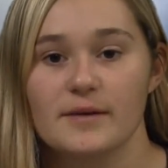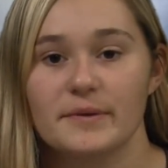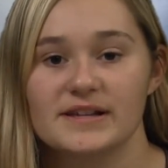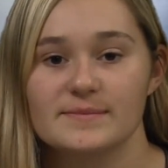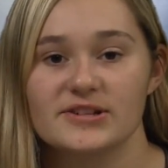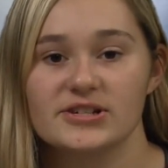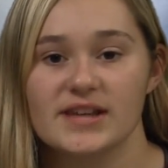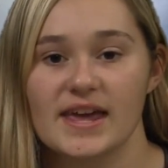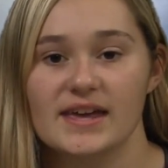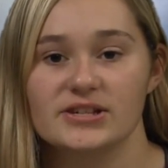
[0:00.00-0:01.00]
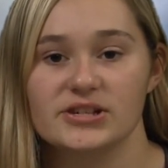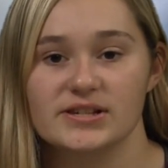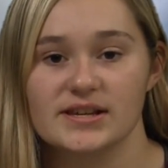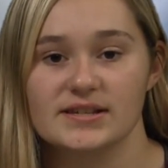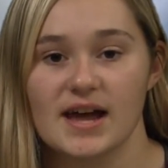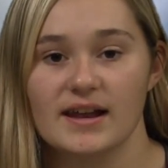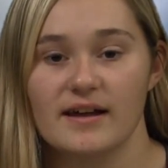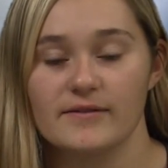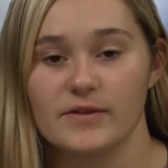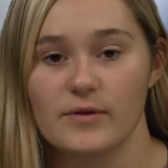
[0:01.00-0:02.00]
but as much as 8 inches is not
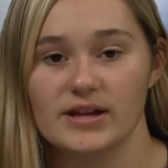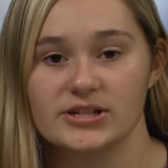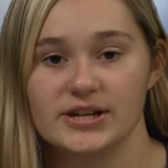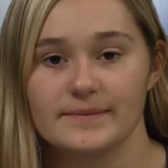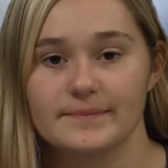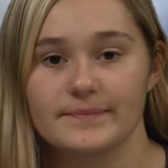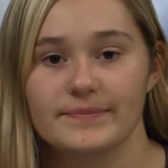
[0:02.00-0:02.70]
out of the question.